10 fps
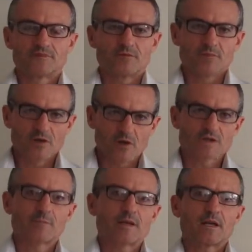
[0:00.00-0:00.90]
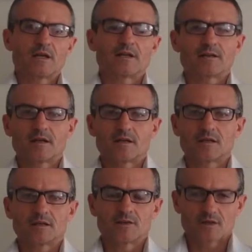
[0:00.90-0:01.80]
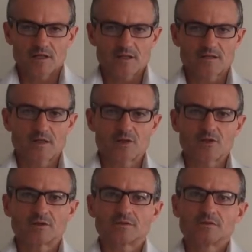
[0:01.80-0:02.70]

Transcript: from COSPE, an Italian organization,